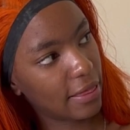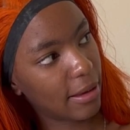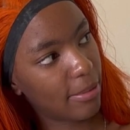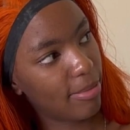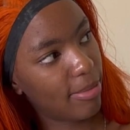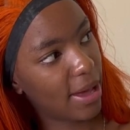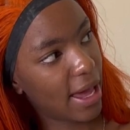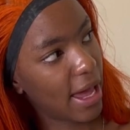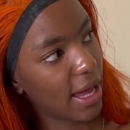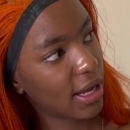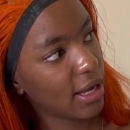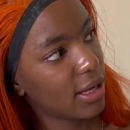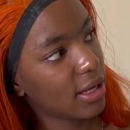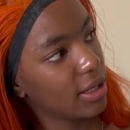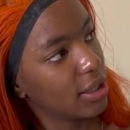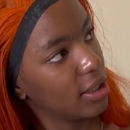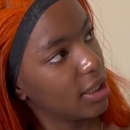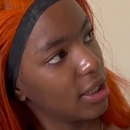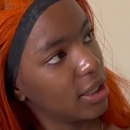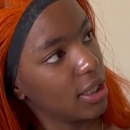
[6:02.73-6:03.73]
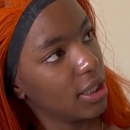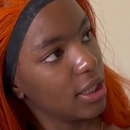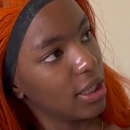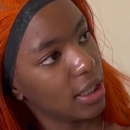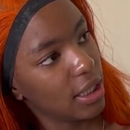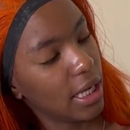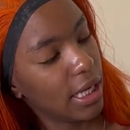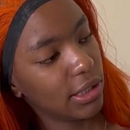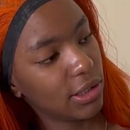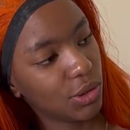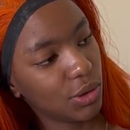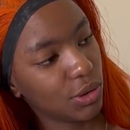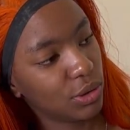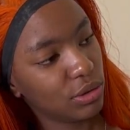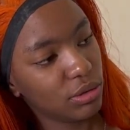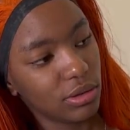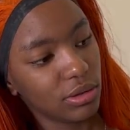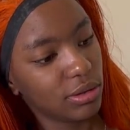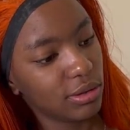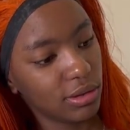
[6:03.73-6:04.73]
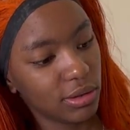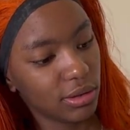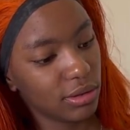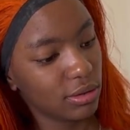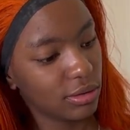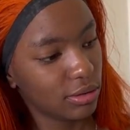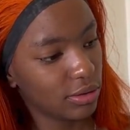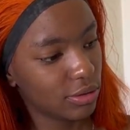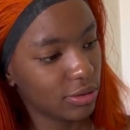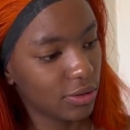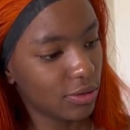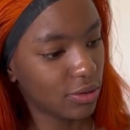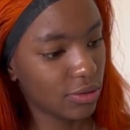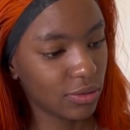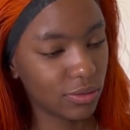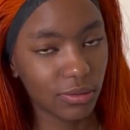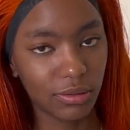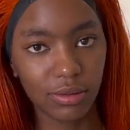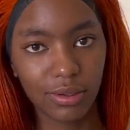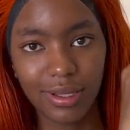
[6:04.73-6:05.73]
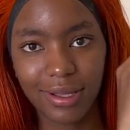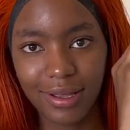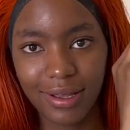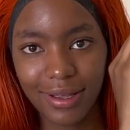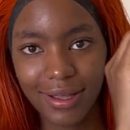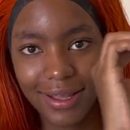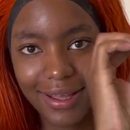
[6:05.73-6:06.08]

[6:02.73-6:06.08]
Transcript: the back. I don't, I don't know.